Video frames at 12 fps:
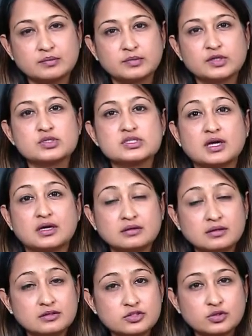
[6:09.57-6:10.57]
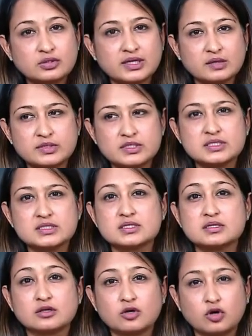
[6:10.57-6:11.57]
because uncontrolled diabetes is
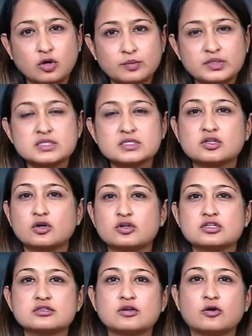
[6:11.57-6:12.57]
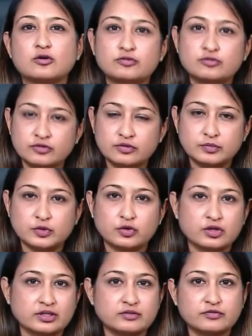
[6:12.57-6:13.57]
the commonest cause of
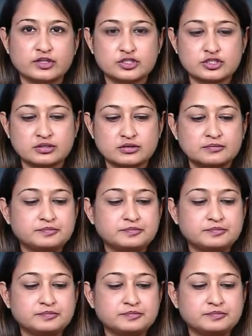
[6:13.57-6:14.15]
mucor infection.